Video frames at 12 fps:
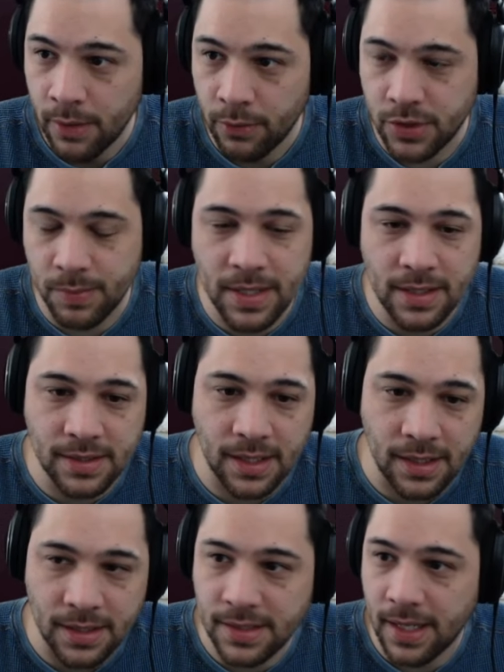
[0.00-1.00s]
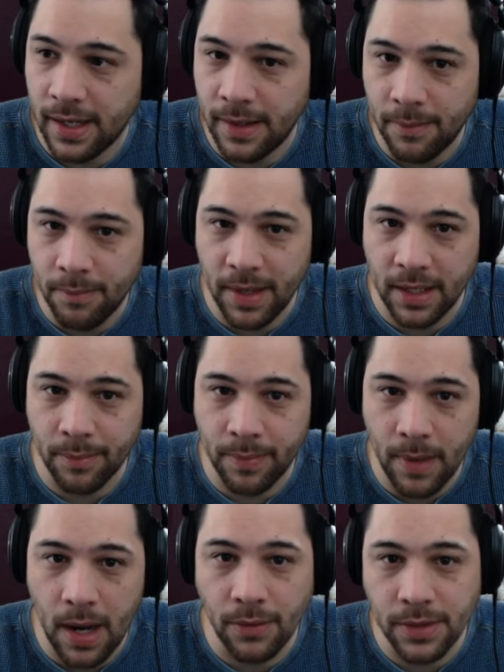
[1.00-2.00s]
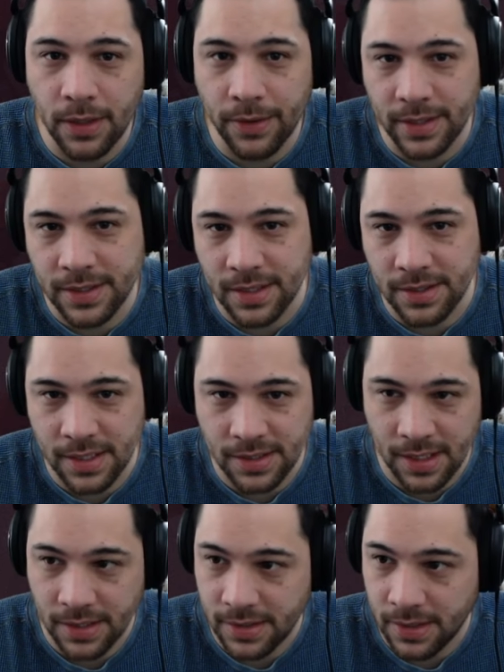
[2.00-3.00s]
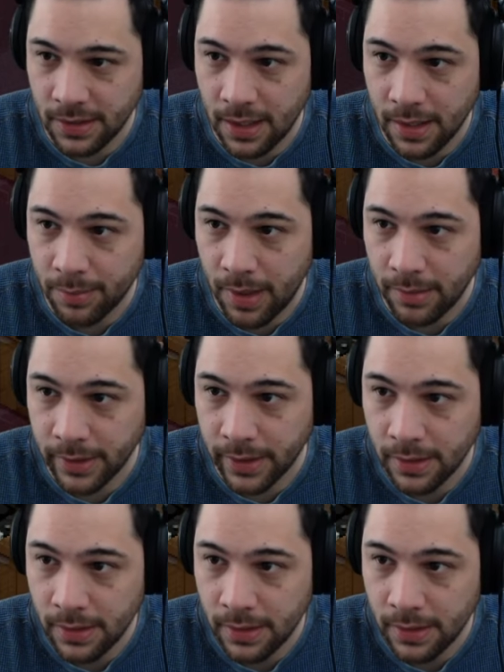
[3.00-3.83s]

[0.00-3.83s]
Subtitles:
Which means that this, oh, you know, it's because this thing's still on, probably.